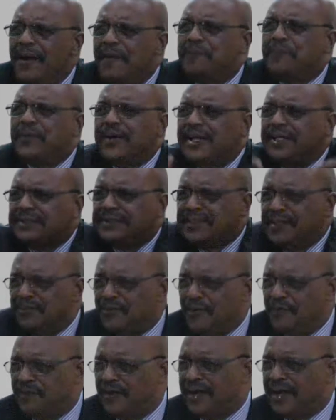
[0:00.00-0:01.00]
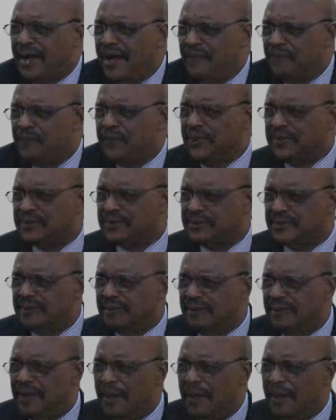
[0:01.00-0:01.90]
a president of a conference,